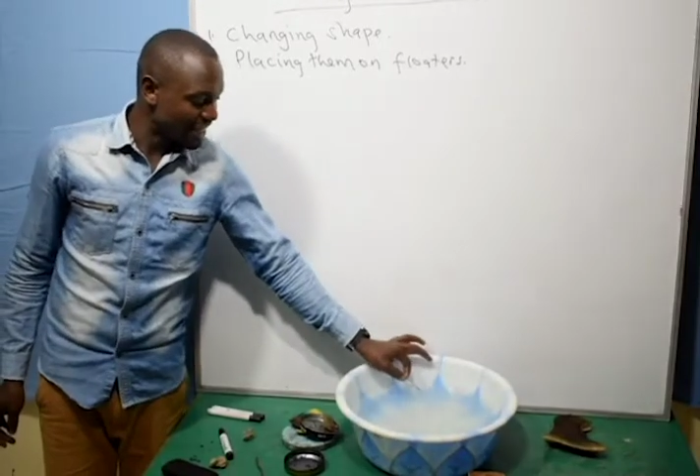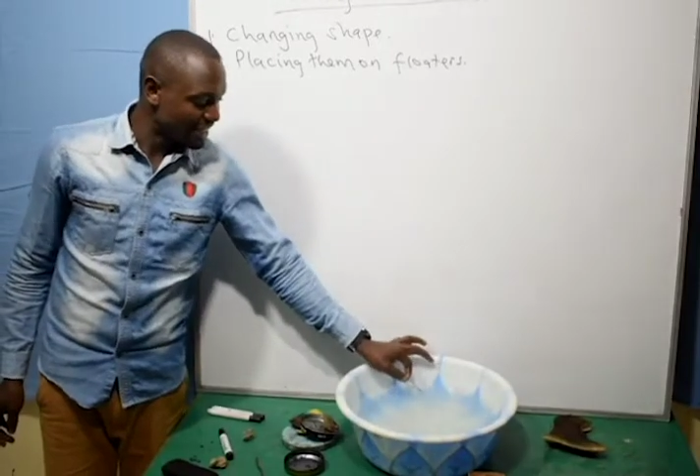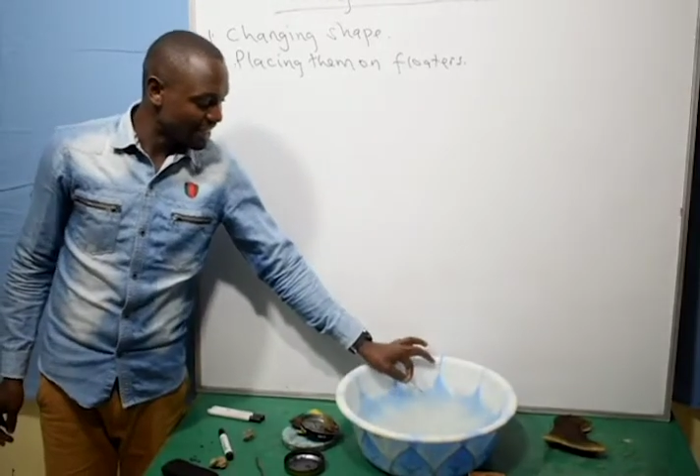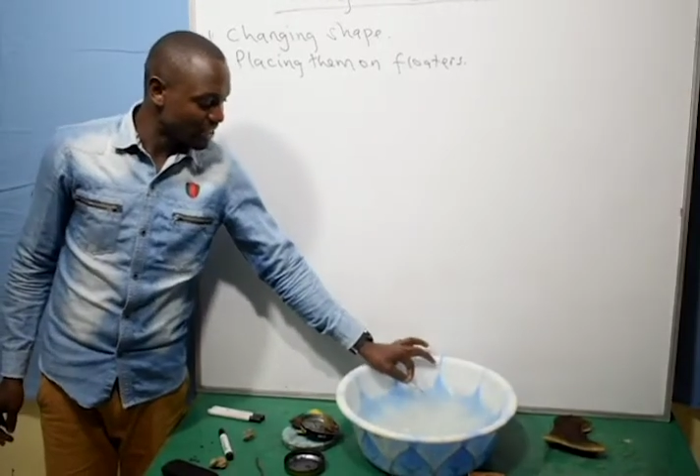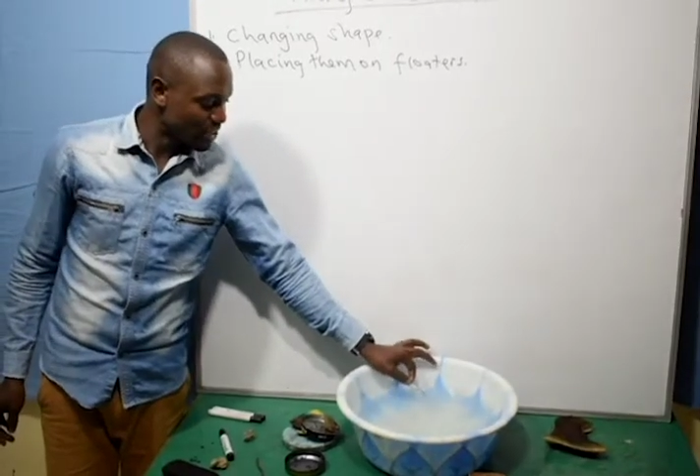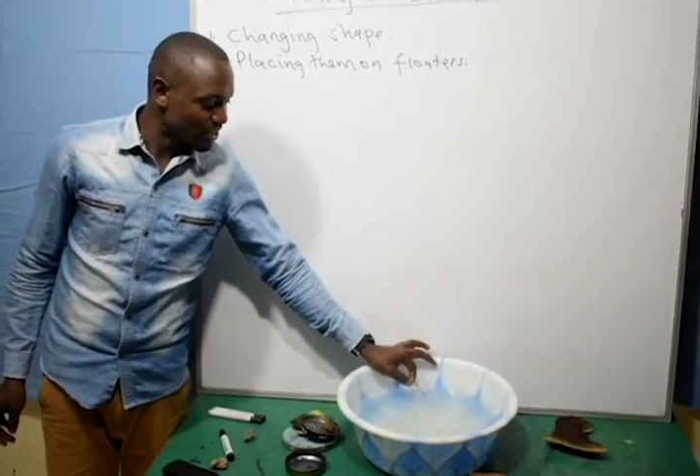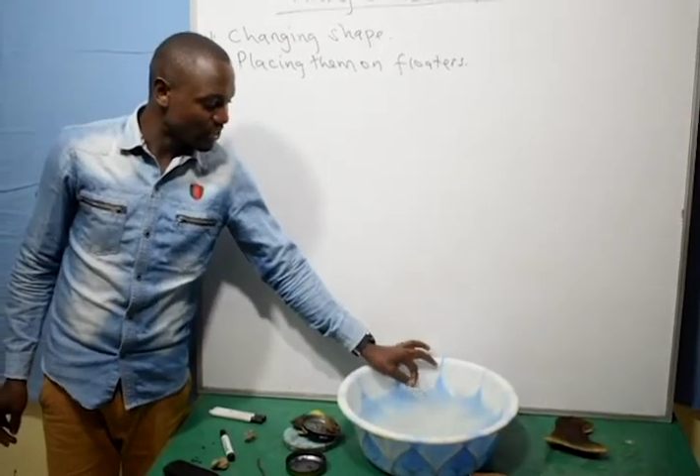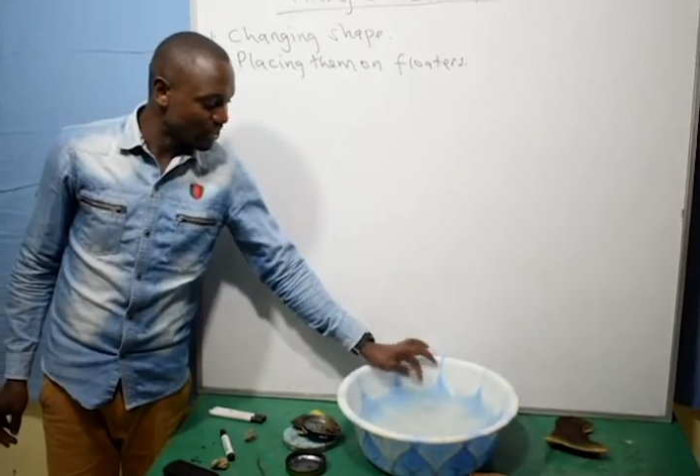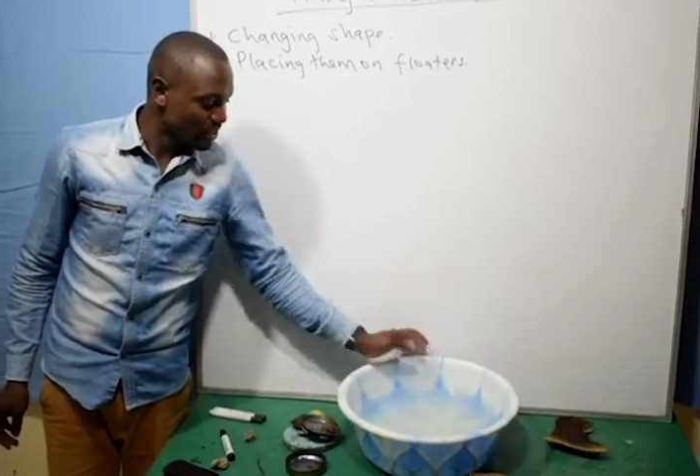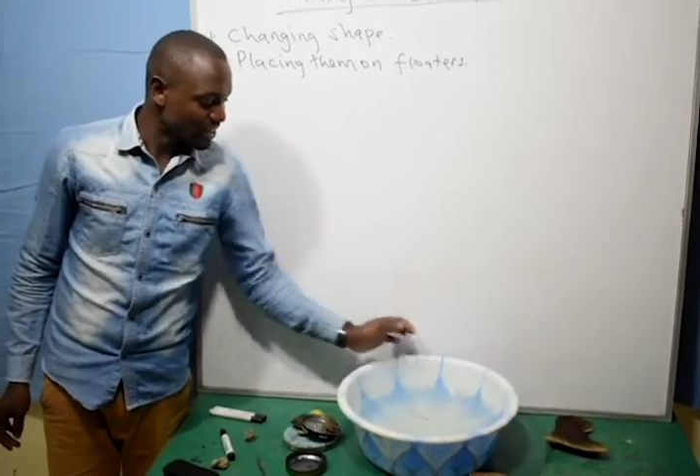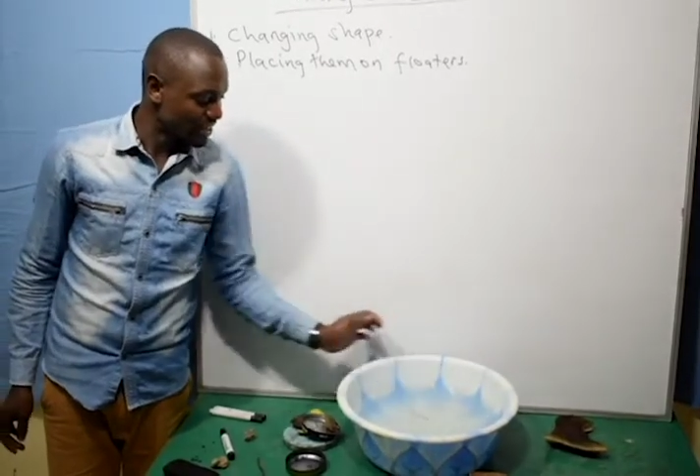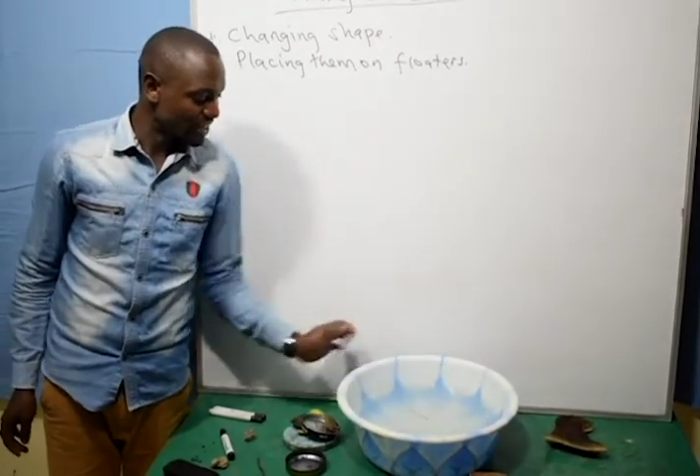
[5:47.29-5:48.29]
it is going to
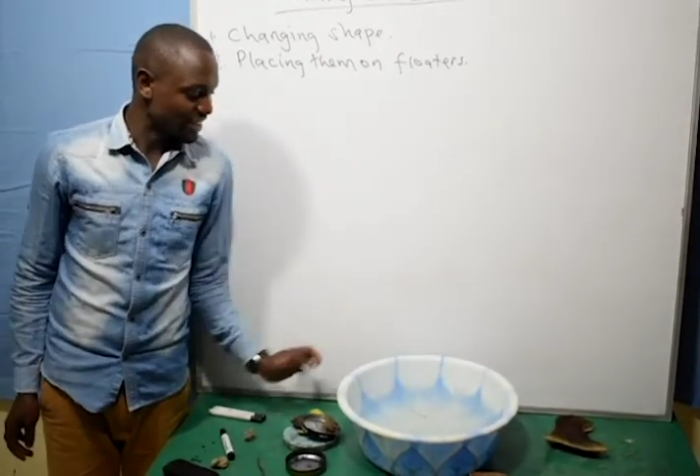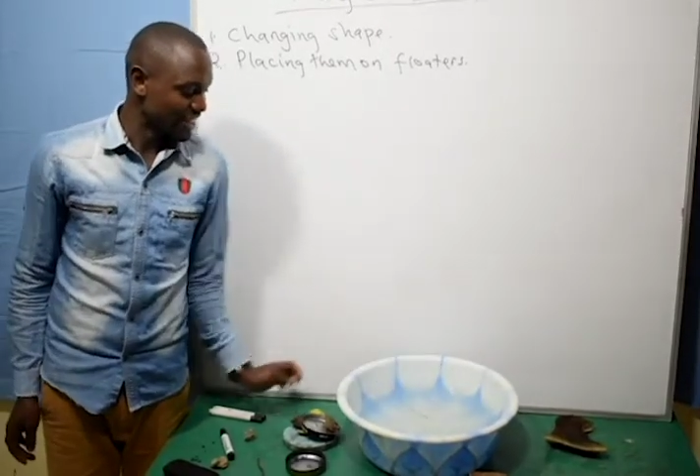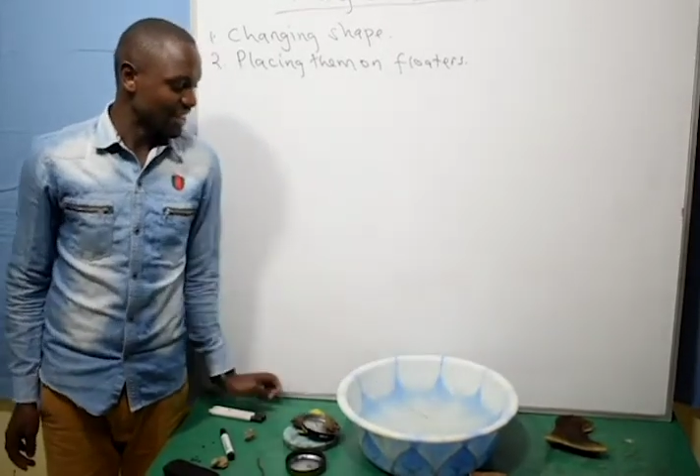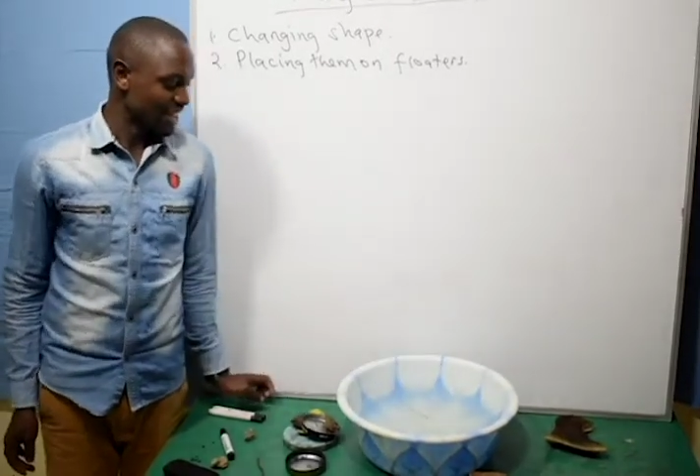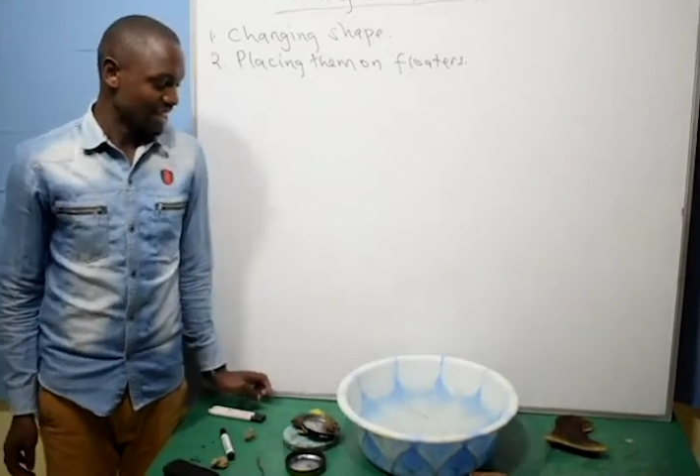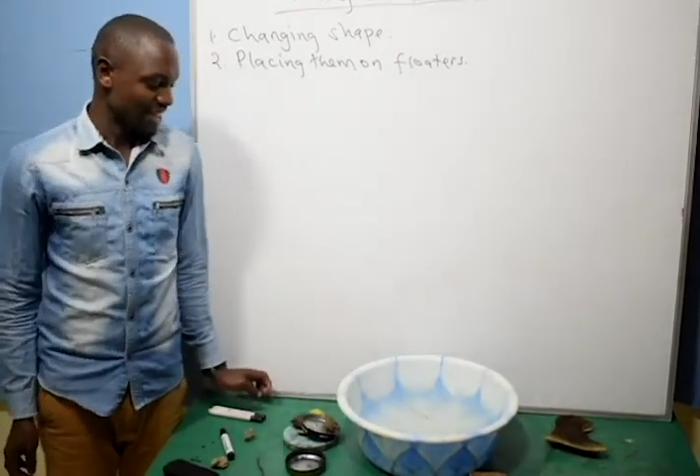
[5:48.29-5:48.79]
sink.